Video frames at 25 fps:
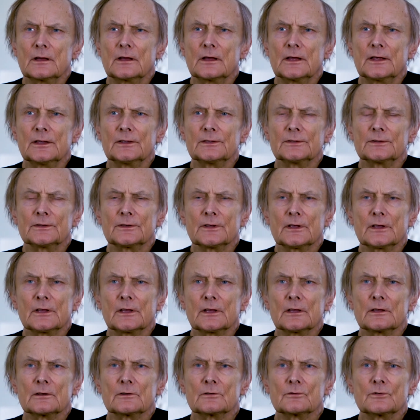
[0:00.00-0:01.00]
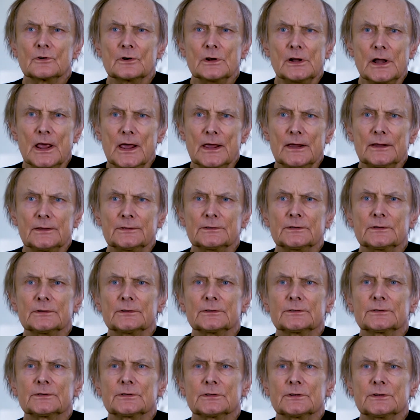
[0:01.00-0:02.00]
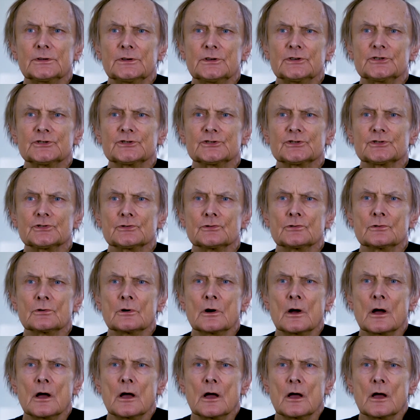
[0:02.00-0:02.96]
and the related issue